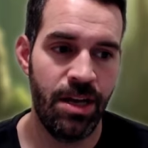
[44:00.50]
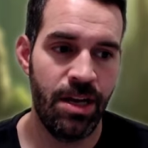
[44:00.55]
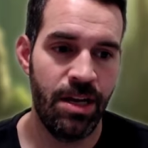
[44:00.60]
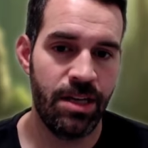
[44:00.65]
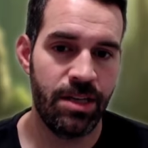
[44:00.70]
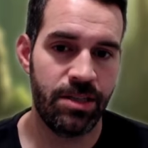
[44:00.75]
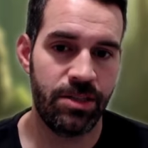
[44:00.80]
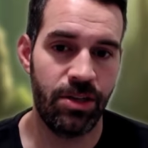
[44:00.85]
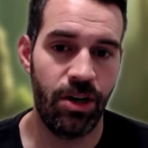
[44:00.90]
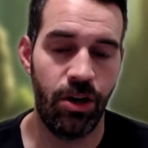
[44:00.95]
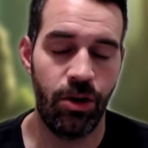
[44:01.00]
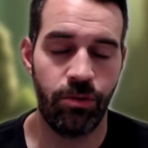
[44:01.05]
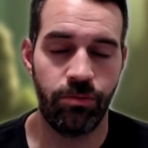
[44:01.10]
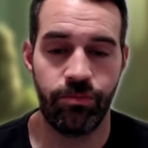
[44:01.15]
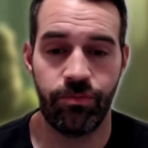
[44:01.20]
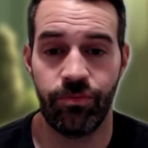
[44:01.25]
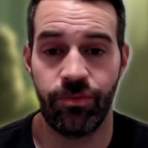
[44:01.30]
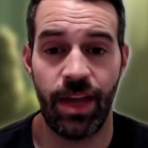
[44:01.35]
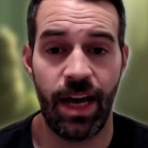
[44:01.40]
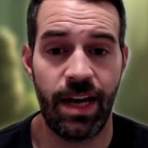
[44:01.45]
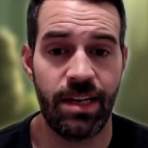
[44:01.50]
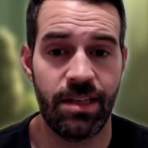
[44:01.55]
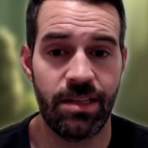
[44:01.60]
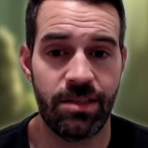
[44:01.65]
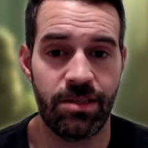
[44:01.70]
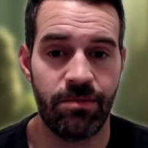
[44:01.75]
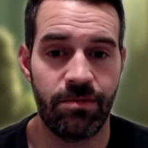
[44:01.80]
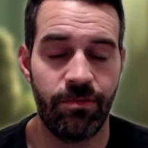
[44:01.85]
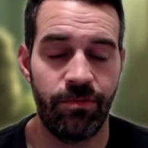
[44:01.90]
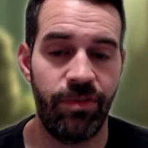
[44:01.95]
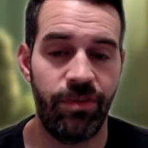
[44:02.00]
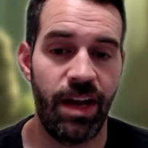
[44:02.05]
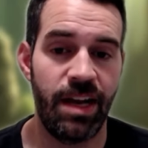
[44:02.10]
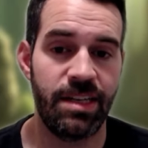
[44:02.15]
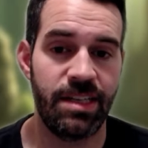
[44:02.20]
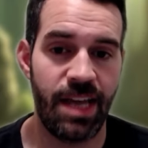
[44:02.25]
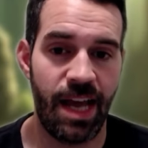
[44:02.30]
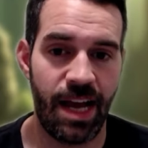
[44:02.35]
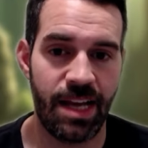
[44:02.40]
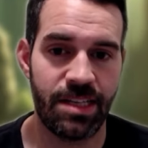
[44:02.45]
So that is
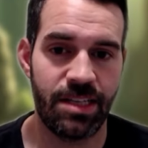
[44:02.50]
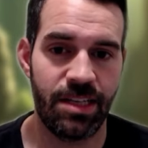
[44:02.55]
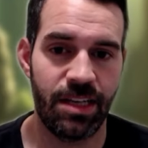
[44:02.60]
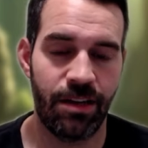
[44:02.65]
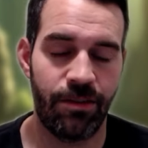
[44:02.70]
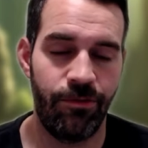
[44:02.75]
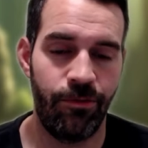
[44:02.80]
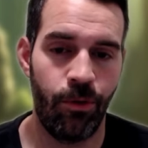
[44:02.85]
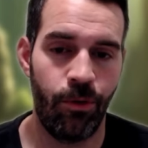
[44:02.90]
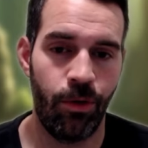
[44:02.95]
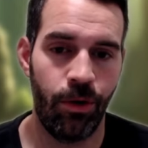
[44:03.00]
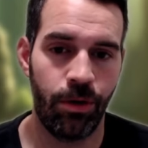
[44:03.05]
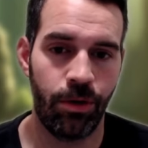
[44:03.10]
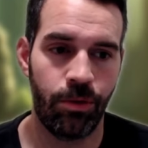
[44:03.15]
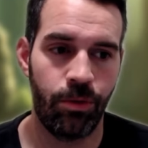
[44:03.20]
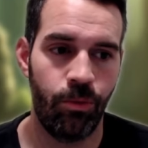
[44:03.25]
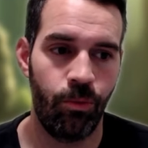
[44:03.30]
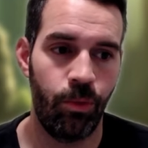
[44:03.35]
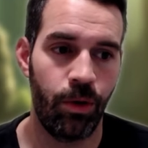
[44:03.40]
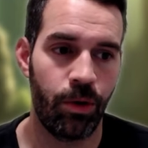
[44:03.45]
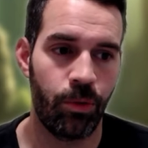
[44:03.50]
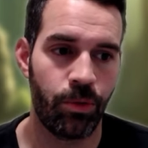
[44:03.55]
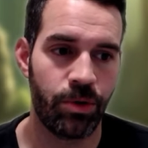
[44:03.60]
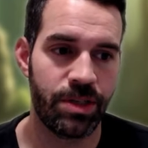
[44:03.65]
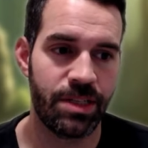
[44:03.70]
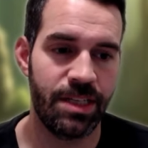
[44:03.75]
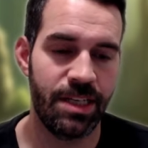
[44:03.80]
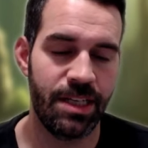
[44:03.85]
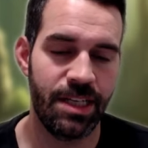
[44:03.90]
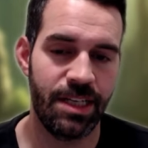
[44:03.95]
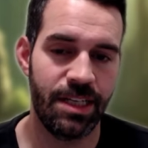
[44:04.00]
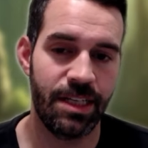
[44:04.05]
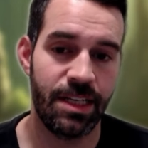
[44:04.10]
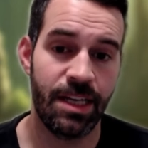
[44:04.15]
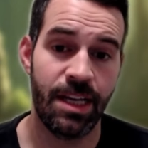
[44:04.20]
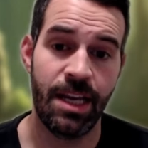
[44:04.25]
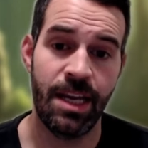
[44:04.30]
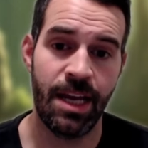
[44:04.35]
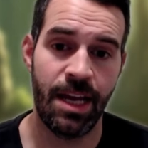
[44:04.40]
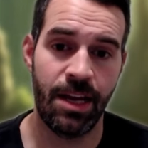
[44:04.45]
fantastic for where we're sitting
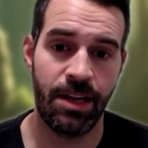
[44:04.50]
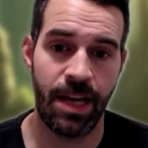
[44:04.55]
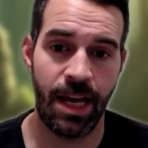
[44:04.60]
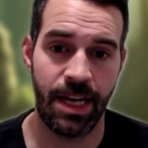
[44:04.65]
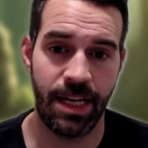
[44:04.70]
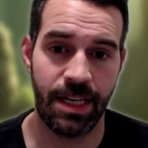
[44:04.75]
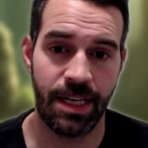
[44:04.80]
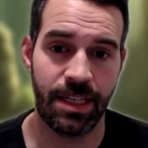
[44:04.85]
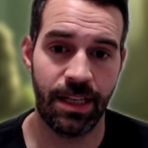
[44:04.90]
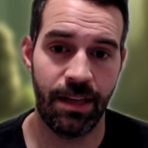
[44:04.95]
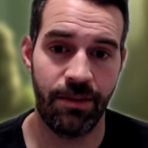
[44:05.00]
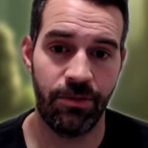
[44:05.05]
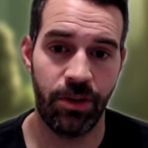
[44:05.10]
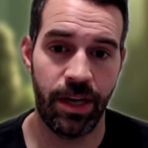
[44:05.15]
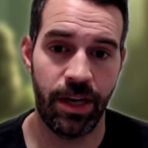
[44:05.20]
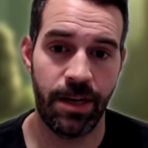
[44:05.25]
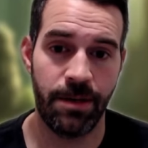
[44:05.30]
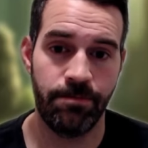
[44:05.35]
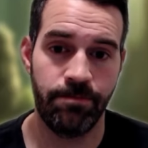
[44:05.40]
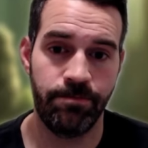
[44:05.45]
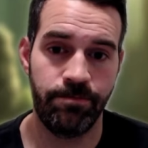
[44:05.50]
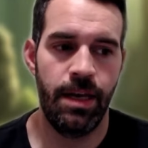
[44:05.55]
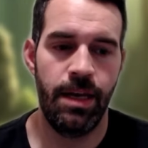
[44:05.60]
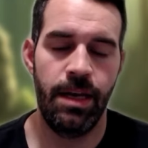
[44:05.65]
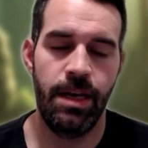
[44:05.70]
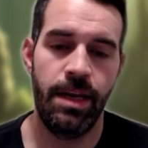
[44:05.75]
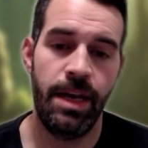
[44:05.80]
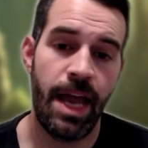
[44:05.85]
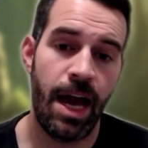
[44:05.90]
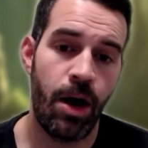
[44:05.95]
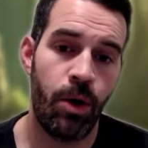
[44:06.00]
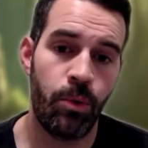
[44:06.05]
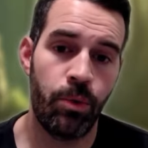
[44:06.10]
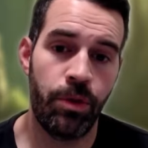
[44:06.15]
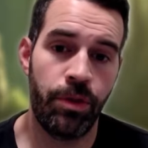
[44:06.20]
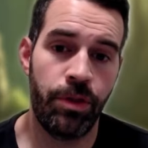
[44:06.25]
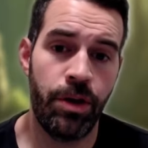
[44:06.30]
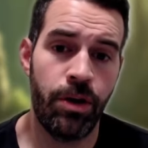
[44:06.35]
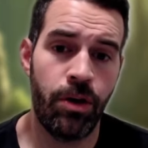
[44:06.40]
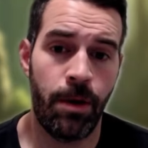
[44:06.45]
heading into level 8. Now,
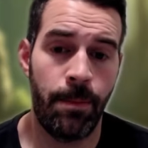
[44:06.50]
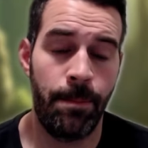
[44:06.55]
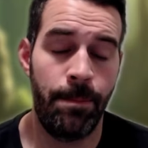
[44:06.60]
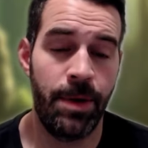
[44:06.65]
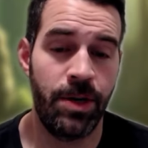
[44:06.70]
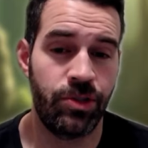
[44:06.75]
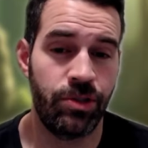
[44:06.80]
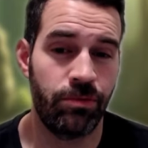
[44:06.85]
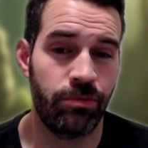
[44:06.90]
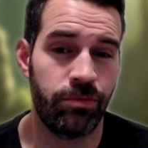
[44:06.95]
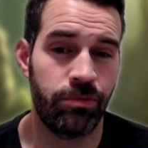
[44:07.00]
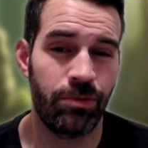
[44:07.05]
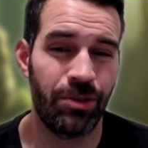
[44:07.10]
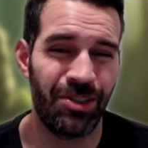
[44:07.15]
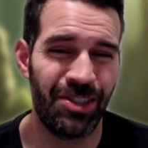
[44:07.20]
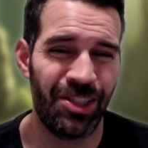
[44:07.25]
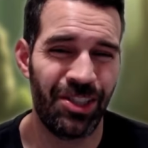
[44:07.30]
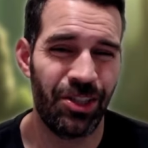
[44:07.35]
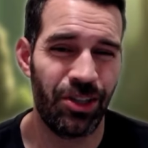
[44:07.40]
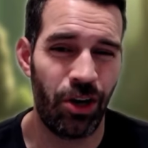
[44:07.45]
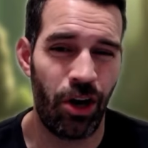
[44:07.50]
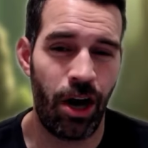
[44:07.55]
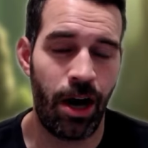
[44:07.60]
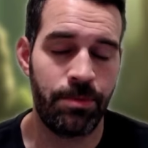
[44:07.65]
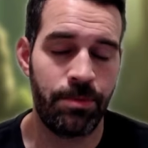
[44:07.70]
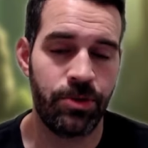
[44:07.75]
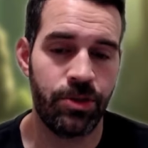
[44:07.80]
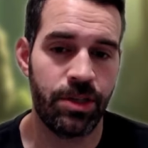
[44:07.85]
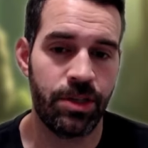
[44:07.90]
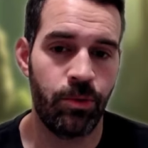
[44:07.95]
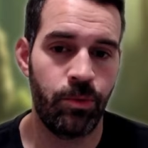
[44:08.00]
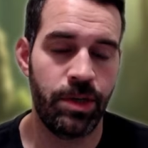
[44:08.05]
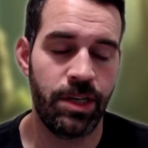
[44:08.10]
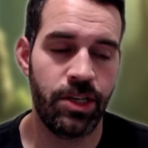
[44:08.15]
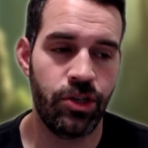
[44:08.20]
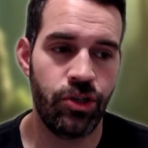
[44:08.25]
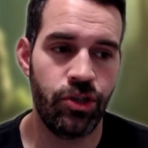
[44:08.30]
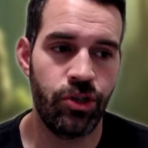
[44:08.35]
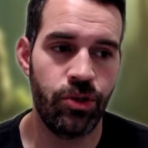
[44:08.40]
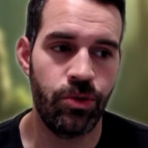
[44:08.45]
there are a bunch of really good options that we
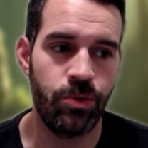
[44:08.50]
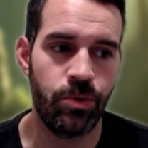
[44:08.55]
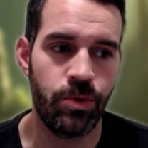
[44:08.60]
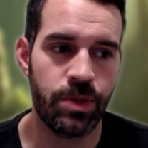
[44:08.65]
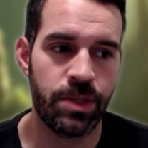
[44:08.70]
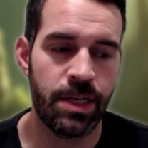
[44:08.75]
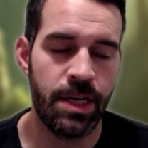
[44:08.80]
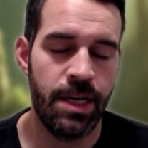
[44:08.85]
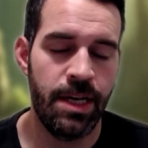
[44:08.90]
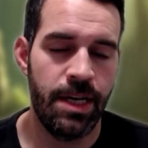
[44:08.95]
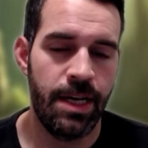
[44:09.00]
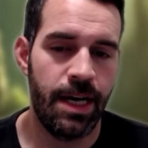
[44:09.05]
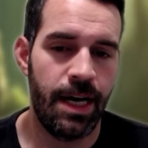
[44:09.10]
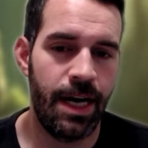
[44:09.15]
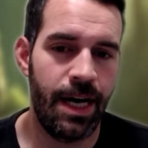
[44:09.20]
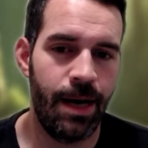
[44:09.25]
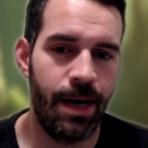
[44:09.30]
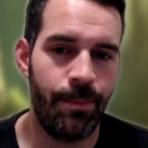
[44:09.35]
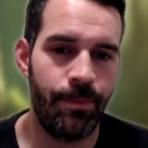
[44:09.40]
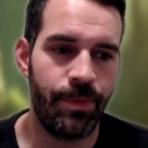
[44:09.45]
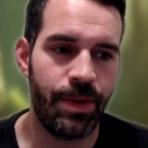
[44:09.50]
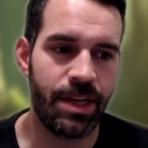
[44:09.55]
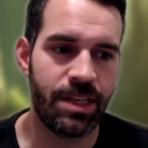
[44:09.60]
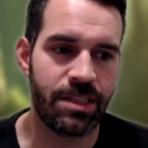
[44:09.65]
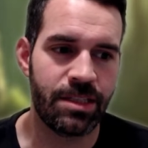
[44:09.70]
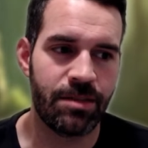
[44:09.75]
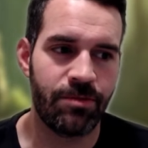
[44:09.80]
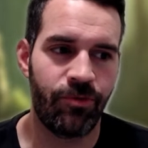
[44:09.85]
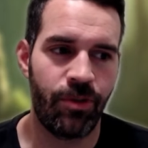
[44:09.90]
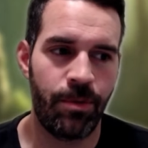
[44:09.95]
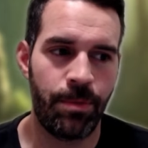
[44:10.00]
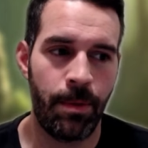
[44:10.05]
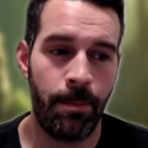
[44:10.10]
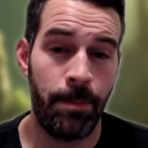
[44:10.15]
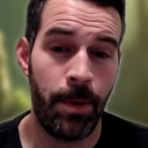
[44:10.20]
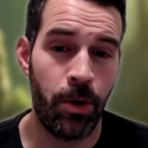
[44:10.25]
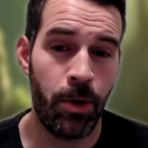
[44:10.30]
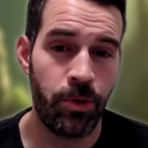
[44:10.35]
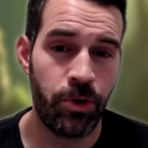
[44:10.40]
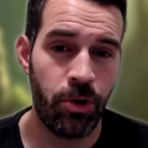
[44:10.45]
can choose as from the
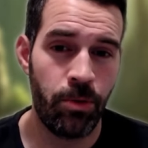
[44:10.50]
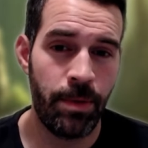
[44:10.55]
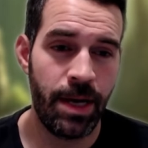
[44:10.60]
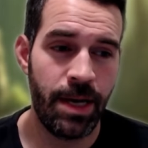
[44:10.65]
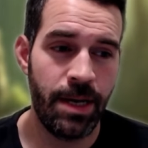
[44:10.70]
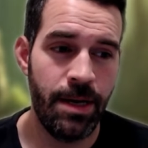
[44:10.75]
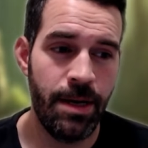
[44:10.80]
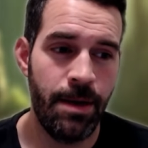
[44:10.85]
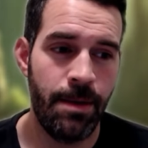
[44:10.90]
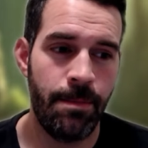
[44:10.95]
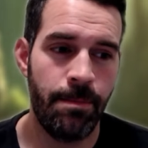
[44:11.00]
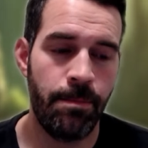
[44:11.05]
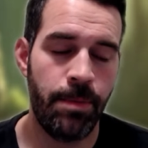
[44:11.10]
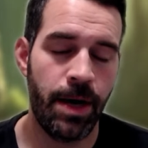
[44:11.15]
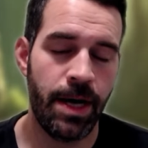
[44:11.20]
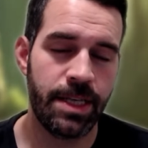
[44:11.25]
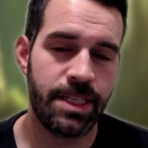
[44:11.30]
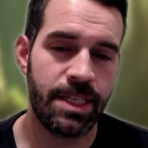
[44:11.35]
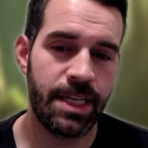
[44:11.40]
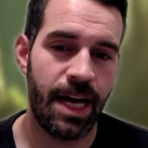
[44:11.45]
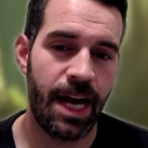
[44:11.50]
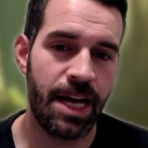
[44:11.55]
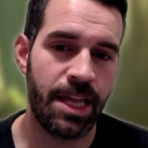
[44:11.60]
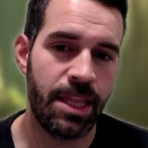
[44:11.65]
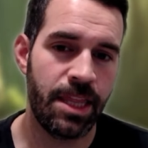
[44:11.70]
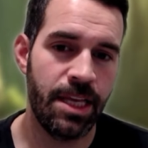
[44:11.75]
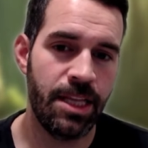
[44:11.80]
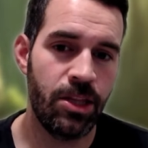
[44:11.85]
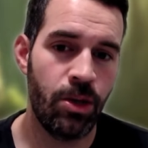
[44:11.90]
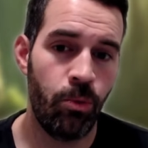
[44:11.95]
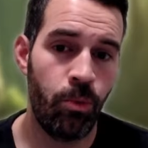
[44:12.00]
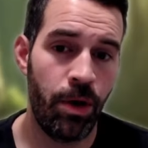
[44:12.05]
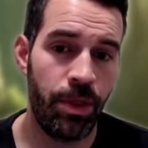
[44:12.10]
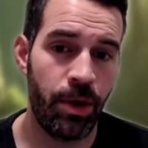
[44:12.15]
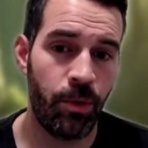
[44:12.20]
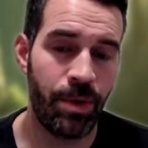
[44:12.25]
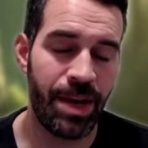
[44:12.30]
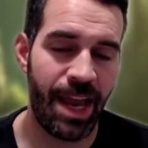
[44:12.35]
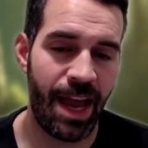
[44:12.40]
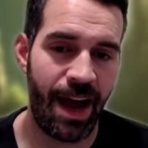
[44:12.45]
bone domain, but I think the one
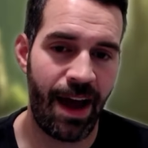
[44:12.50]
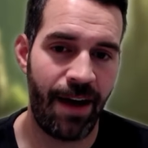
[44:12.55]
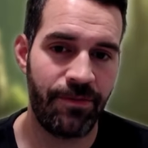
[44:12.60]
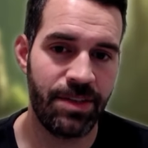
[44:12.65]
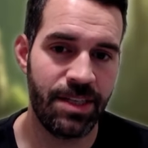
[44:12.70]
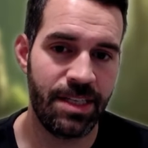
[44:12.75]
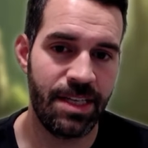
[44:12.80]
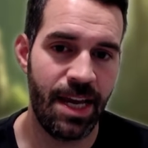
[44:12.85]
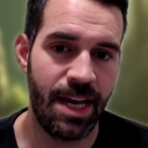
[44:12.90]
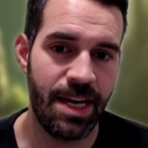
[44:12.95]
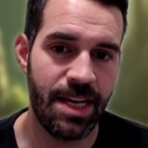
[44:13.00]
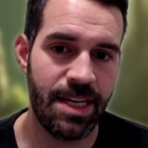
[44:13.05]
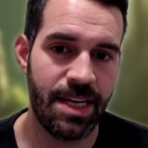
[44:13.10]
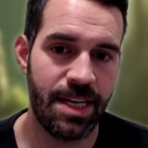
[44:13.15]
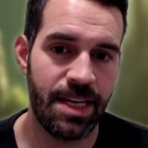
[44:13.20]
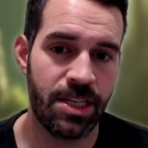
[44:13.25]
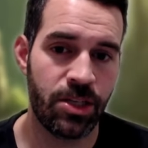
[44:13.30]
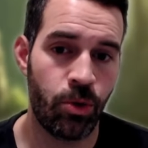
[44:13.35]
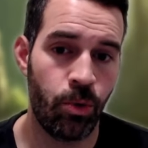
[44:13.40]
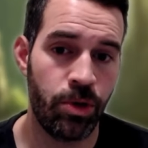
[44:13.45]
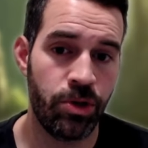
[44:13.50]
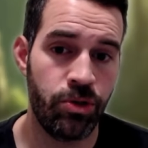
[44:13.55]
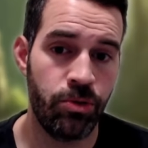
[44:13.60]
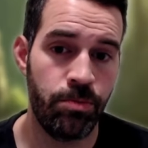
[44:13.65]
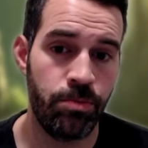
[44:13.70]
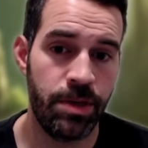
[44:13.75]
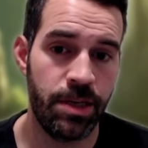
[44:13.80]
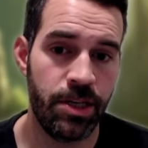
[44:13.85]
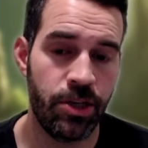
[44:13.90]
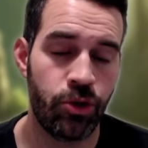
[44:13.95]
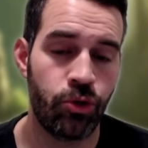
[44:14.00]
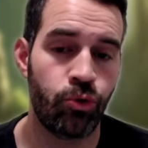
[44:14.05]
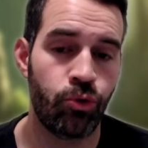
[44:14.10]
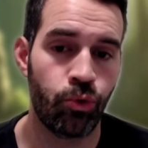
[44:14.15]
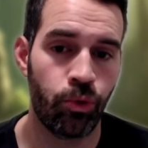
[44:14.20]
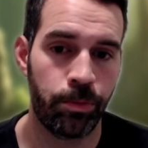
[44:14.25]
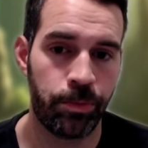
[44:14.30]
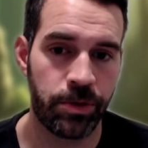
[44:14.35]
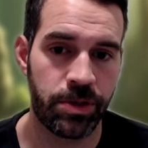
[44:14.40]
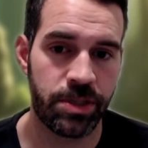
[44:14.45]
that we have to take is going to be
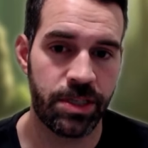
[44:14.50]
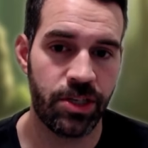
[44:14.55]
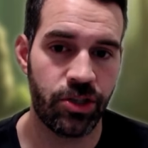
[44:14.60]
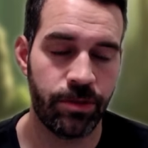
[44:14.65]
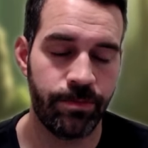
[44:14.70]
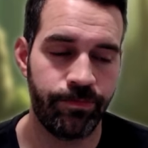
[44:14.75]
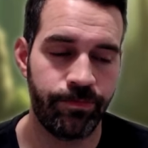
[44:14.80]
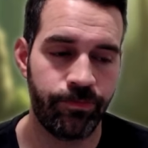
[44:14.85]
Cruel Precision.